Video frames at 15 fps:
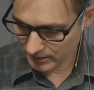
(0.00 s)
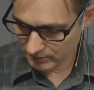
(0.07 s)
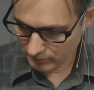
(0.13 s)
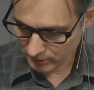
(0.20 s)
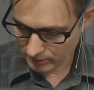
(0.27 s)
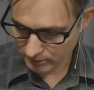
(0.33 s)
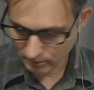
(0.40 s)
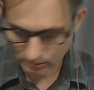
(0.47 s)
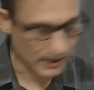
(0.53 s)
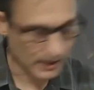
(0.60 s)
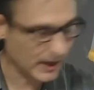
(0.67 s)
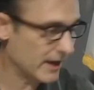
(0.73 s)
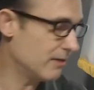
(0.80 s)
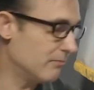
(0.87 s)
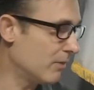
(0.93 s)
rule had
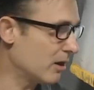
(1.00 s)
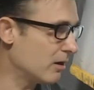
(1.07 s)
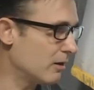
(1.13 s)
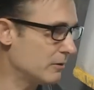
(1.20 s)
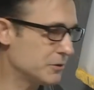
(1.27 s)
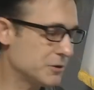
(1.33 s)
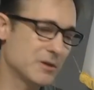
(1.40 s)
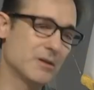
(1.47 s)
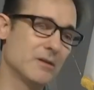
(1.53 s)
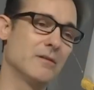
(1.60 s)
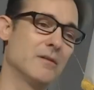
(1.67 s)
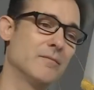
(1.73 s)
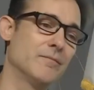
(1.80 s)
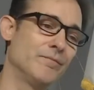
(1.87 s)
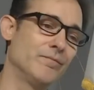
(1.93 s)
emerged.
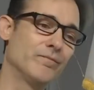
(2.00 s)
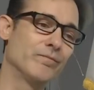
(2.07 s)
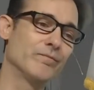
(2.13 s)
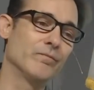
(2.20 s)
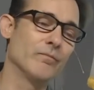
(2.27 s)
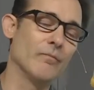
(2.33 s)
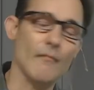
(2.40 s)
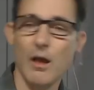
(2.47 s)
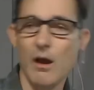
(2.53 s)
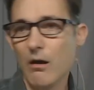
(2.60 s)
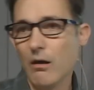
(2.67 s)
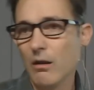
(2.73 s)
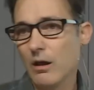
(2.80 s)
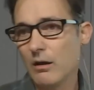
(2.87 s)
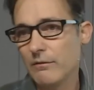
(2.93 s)

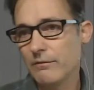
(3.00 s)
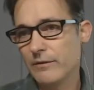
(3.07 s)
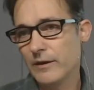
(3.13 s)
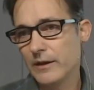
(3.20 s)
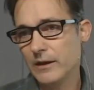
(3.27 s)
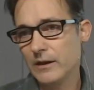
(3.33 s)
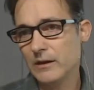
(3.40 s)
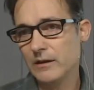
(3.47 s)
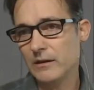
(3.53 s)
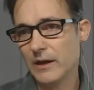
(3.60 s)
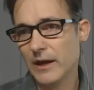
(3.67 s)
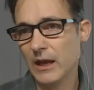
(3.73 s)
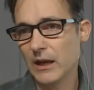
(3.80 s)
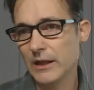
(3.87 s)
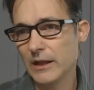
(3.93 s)
All of the
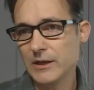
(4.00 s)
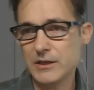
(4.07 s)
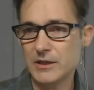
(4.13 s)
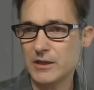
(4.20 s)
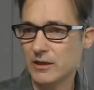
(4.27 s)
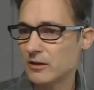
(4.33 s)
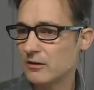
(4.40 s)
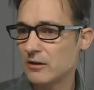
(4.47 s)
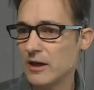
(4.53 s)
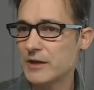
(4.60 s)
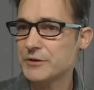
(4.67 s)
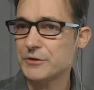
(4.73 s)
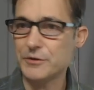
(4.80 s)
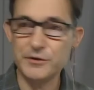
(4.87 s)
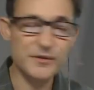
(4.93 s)
Hellenistic
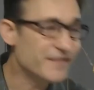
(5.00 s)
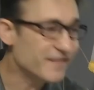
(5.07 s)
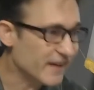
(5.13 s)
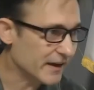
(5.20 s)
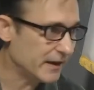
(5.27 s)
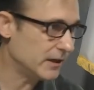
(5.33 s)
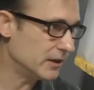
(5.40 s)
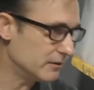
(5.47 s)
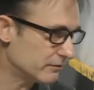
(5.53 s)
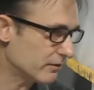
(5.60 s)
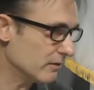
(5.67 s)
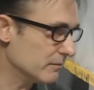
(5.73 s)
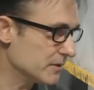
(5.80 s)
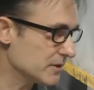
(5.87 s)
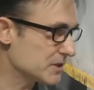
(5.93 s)
aggressors faded
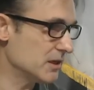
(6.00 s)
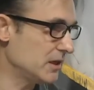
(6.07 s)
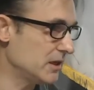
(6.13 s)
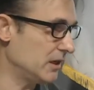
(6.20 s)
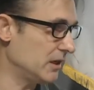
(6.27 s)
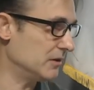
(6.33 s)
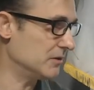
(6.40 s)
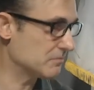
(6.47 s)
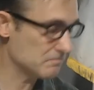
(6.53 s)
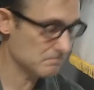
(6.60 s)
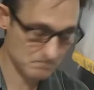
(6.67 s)
from the scene.